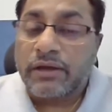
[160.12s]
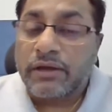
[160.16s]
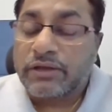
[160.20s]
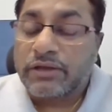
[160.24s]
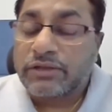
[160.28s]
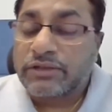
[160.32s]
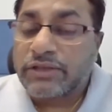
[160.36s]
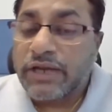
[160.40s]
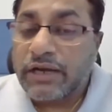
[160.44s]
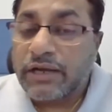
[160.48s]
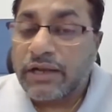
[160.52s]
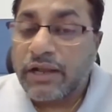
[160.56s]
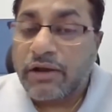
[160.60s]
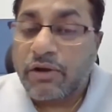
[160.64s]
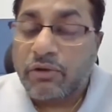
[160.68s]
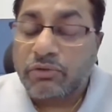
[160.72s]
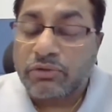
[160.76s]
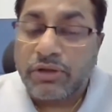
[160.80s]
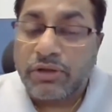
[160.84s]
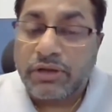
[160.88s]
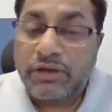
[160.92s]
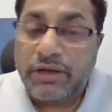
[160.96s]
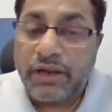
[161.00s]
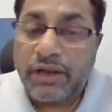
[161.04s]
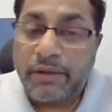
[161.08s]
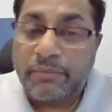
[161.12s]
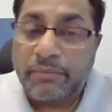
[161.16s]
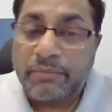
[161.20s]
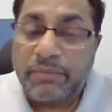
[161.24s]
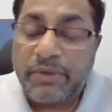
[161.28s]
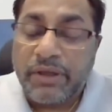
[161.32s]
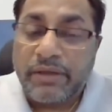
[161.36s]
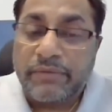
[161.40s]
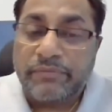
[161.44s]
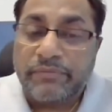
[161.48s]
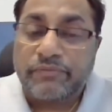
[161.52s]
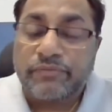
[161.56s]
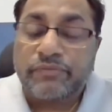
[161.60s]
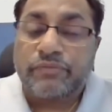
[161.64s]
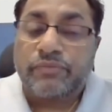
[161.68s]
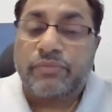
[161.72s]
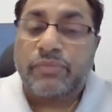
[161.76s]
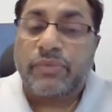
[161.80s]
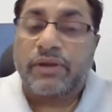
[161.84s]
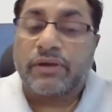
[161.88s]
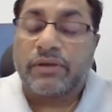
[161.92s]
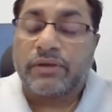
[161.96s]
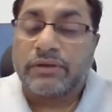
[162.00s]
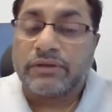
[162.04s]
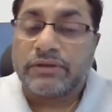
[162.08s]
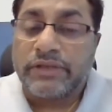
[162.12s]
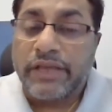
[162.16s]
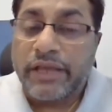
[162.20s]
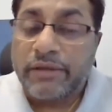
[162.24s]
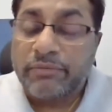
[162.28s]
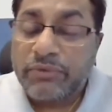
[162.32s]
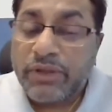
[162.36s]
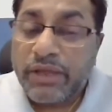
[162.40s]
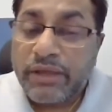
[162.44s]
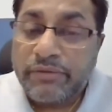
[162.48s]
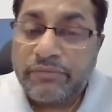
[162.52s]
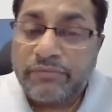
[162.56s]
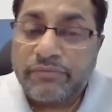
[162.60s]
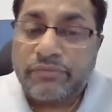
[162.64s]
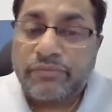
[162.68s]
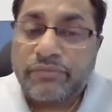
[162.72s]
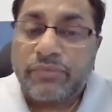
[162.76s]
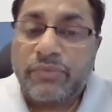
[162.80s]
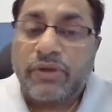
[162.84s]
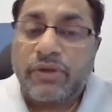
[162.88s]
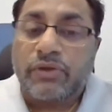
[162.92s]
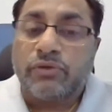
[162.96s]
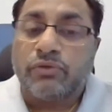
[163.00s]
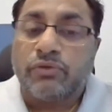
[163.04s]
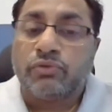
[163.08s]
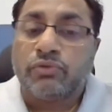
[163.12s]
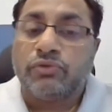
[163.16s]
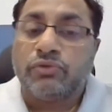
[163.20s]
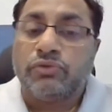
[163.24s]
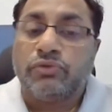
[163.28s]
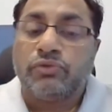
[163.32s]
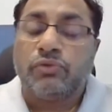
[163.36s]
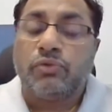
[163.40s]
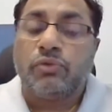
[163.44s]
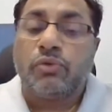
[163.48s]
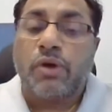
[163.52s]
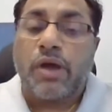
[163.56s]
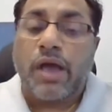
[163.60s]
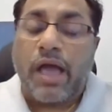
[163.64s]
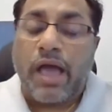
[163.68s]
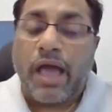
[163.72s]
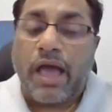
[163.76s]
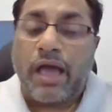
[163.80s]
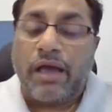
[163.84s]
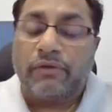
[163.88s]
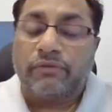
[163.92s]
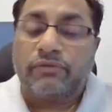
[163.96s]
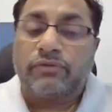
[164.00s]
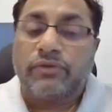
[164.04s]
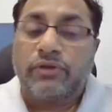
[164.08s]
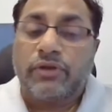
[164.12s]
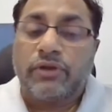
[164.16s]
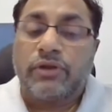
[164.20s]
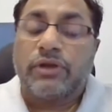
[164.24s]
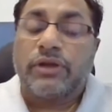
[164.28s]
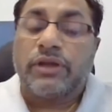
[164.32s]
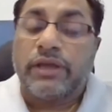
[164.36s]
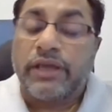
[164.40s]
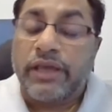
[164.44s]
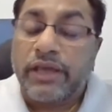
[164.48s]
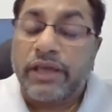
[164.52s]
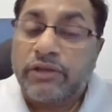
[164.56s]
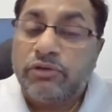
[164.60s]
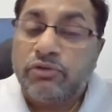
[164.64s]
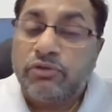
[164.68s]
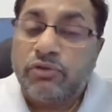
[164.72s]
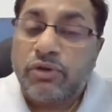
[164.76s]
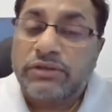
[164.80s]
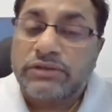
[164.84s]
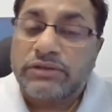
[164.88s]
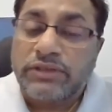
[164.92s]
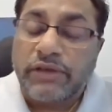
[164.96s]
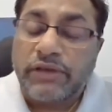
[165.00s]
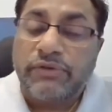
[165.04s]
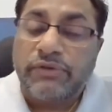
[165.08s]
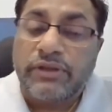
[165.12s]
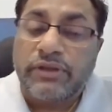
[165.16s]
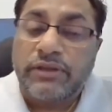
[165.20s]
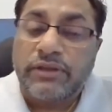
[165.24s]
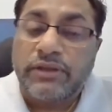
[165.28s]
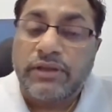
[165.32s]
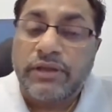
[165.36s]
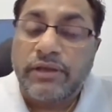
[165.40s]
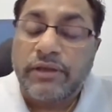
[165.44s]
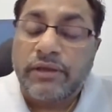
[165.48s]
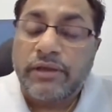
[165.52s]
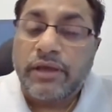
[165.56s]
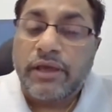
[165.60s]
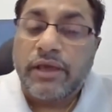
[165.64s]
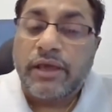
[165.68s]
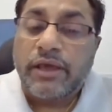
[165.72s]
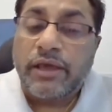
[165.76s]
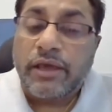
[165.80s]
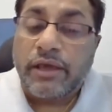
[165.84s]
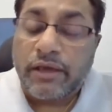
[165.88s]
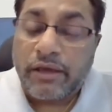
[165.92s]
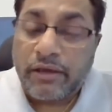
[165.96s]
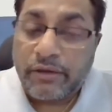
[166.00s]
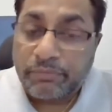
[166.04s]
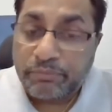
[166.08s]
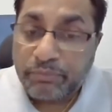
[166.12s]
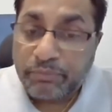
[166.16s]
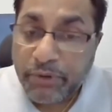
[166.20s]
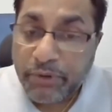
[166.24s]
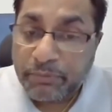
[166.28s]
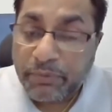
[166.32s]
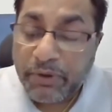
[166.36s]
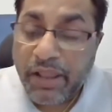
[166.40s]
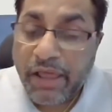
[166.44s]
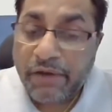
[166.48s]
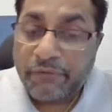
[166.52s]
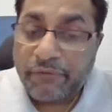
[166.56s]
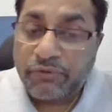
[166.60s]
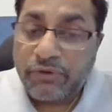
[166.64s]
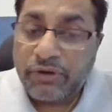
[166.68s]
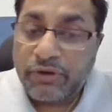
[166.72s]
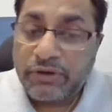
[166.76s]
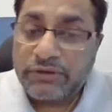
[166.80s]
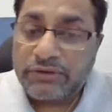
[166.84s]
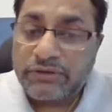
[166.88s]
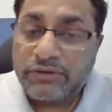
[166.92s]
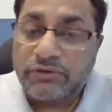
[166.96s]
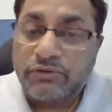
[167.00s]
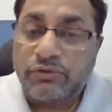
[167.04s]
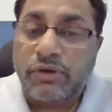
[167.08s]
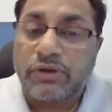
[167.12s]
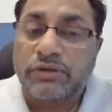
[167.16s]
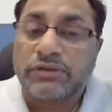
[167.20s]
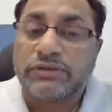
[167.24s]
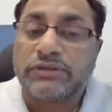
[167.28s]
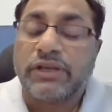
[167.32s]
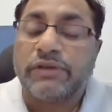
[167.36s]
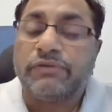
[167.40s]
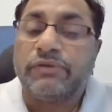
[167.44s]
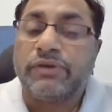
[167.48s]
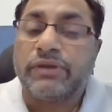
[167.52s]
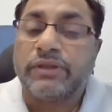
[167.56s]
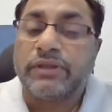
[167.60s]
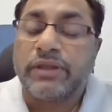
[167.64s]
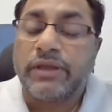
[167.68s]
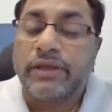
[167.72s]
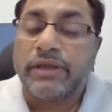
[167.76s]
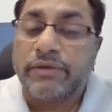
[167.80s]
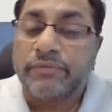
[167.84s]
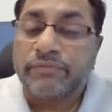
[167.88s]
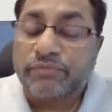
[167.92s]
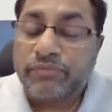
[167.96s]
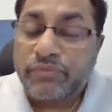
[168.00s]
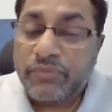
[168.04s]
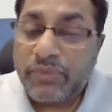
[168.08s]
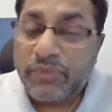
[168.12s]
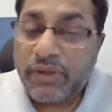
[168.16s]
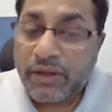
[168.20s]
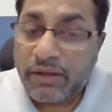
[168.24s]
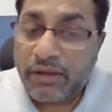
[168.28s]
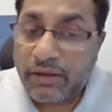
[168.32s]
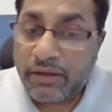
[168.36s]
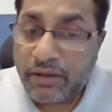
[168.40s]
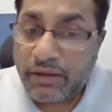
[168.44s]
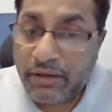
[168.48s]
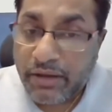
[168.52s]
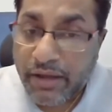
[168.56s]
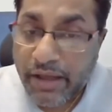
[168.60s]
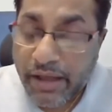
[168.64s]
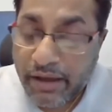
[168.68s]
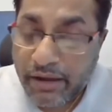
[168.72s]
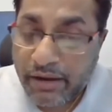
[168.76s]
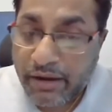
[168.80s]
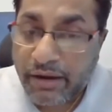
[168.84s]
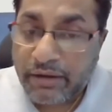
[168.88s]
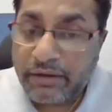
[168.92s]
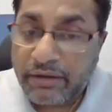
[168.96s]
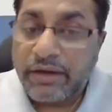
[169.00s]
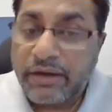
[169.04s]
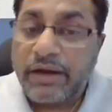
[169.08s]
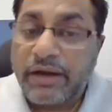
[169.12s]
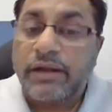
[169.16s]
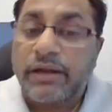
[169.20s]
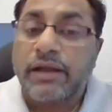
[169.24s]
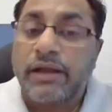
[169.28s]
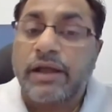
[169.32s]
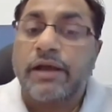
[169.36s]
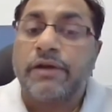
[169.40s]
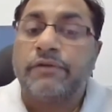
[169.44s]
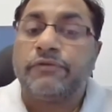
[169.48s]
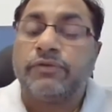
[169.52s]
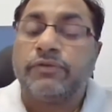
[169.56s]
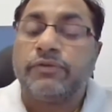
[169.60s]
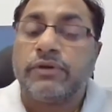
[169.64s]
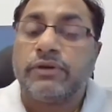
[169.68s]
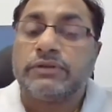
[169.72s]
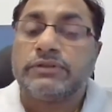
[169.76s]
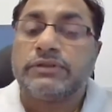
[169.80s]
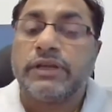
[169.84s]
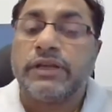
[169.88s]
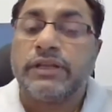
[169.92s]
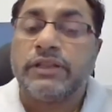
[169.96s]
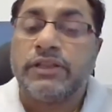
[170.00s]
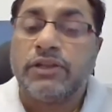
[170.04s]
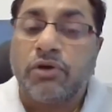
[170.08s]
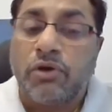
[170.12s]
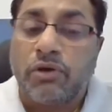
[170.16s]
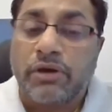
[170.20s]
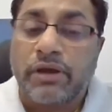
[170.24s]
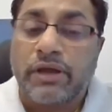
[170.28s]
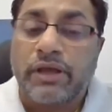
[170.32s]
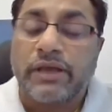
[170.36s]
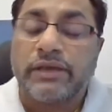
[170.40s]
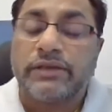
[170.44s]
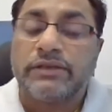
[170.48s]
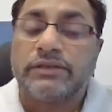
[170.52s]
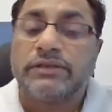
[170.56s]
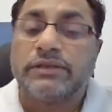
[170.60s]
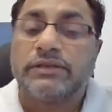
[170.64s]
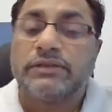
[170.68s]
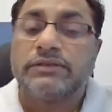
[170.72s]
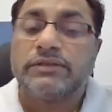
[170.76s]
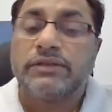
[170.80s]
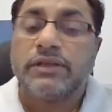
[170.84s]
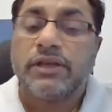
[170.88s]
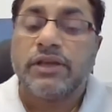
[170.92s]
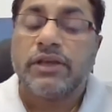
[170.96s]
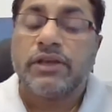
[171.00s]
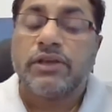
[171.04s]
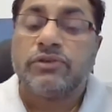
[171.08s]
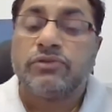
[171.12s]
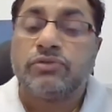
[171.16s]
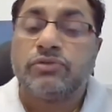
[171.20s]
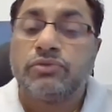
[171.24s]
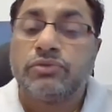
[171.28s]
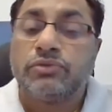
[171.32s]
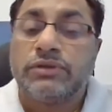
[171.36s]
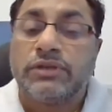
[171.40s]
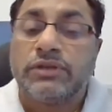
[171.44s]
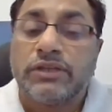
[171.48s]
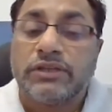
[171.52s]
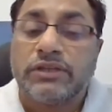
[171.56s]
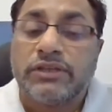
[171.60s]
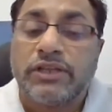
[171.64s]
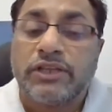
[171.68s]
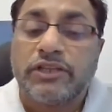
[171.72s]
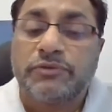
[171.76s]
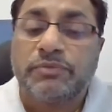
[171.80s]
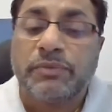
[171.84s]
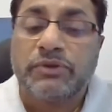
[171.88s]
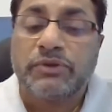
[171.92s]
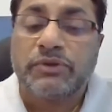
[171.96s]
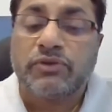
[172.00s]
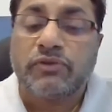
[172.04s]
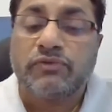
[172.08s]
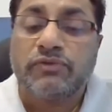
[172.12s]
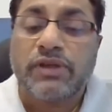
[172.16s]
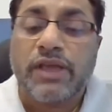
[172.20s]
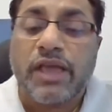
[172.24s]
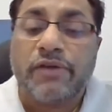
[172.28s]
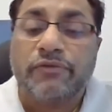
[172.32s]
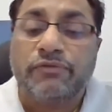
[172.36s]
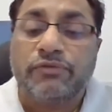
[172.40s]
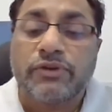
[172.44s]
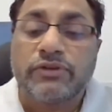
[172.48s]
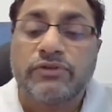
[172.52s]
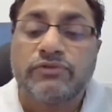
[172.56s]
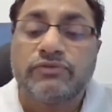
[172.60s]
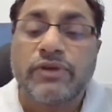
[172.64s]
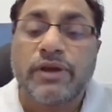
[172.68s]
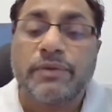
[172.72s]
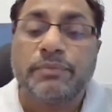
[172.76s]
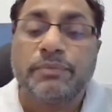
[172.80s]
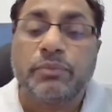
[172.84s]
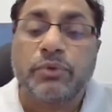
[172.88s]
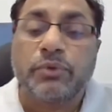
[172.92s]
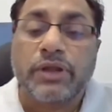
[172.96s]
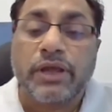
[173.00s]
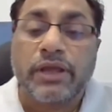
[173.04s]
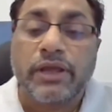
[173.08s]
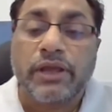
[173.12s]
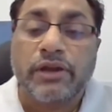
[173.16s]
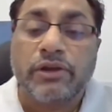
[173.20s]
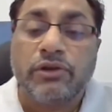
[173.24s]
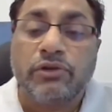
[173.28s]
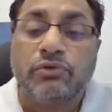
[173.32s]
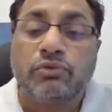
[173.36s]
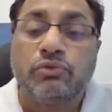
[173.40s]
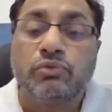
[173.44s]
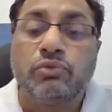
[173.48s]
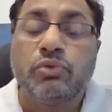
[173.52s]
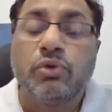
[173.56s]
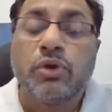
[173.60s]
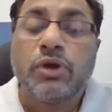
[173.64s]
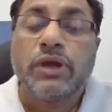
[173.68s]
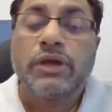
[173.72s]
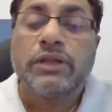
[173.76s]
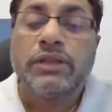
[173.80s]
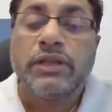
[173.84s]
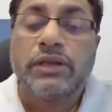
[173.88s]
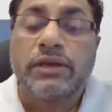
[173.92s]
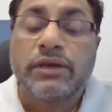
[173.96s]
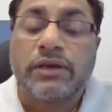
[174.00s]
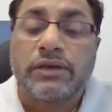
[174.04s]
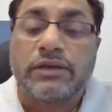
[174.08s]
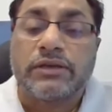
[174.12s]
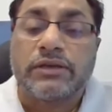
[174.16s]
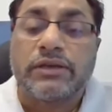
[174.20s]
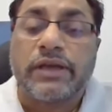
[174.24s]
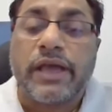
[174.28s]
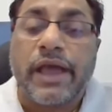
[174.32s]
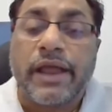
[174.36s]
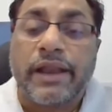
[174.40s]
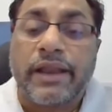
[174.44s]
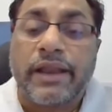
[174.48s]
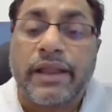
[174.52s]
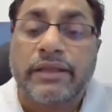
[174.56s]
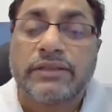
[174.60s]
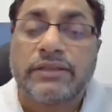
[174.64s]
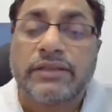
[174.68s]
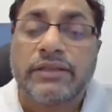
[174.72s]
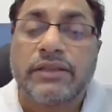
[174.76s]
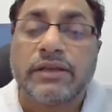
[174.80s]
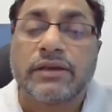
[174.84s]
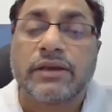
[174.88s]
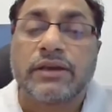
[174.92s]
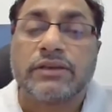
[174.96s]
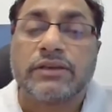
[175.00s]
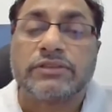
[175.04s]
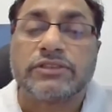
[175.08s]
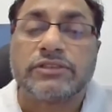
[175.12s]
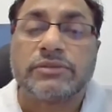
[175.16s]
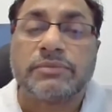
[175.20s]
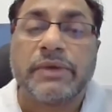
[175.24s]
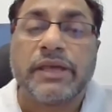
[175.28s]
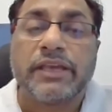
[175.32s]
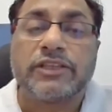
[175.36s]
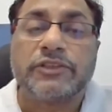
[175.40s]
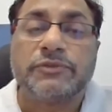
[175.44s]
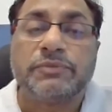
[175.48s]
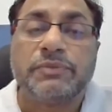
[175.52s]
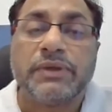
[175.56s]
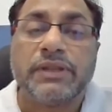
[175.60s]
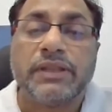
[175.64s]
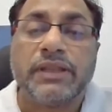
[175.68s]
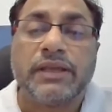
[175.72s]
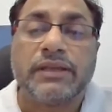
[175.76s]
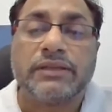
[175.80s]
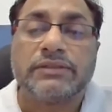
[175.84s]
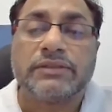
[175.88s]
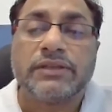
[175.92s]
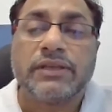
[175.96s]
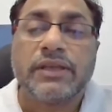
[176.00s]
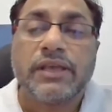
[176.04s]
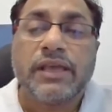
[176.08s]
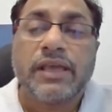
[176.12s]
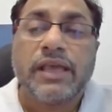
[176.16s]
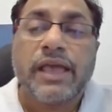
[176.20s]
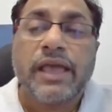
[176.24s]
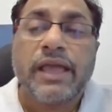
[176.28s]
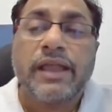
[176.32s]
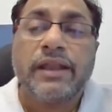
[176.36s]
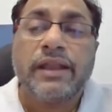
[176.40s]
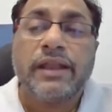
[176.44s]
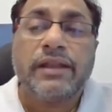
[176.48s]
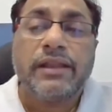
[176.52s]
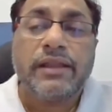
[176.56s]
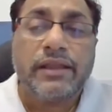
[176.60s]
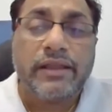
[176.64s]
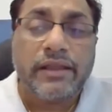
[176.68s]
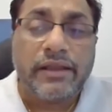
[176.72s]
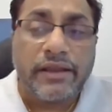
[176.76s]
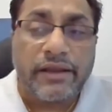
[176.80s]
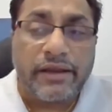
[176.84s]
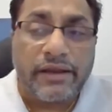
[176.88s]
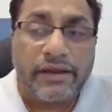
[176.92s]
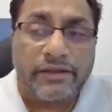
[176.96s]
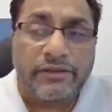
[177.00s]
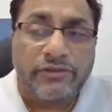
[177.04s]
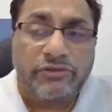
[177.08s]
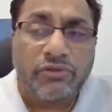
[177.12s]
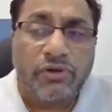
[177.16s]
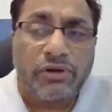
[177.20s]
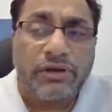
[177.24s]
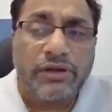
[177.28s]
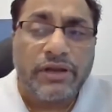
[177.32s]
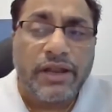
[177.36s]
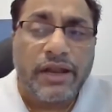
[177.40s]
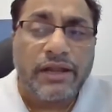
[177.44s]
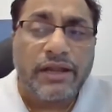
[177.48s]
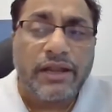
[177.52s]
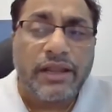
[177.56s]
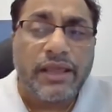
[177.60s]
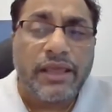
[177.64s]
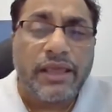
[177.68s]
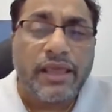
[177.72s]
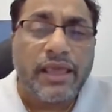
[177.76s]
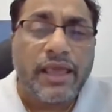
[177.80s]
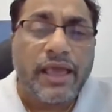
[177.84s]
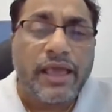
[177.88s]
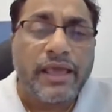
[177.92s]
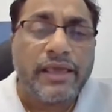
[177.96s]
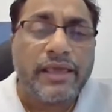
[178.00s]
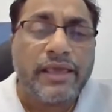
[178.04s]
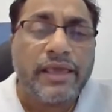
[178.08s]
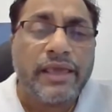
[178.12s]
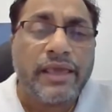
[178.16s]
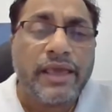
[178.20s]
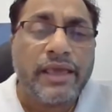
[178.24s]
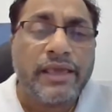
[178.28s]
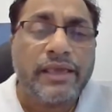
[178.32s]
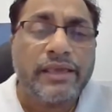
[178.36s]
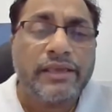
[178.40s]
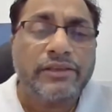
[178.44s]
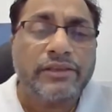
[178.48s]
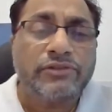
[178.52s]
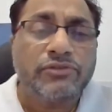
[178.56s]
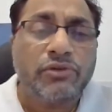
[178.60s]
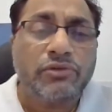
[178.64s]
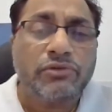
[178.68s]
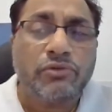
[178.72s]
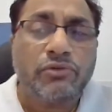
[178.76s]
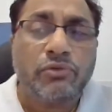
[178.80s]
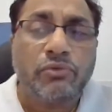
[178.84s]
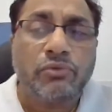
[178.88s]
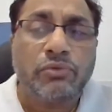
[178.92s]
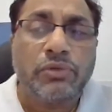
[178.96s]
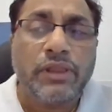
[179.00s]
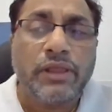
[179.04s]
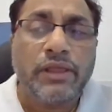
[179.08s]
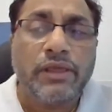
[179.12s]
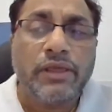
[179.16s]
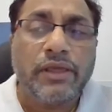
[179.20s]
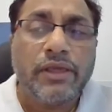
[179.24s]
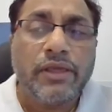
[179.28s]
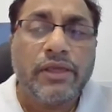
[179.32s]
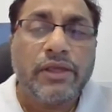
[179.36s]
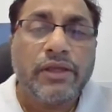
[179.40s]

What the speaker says: settling out the claim. Same thing, you have here, you are saving the people efforts, you are saving the underwriting efforts in the organization. So this much of the efforts we are putting into the enhancing the customer experience. And it's not that AI is not only